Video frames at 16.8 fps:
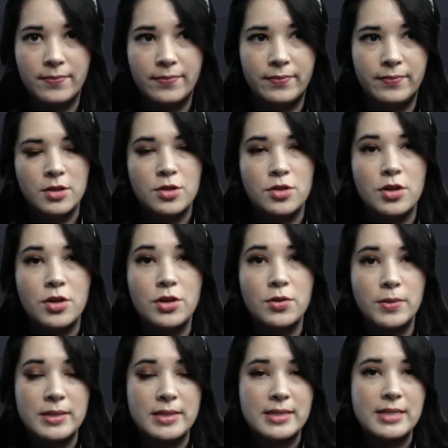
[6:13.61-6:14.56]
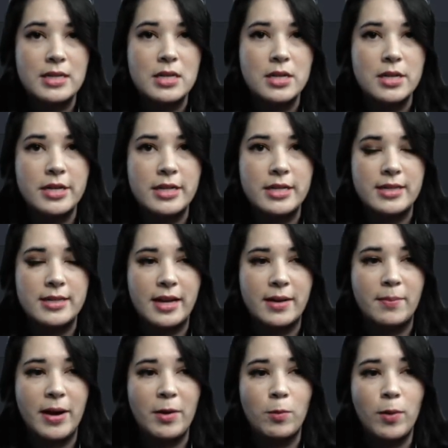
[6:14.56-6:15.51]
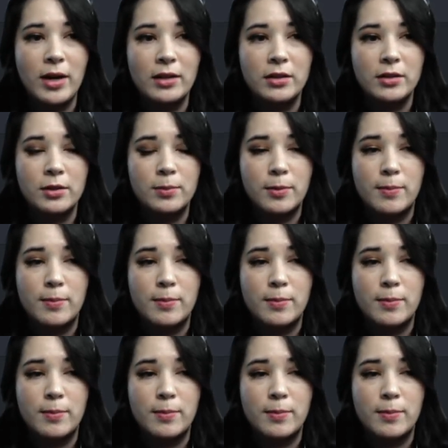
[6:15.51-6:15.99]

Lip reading: So you can see here inside my while loop,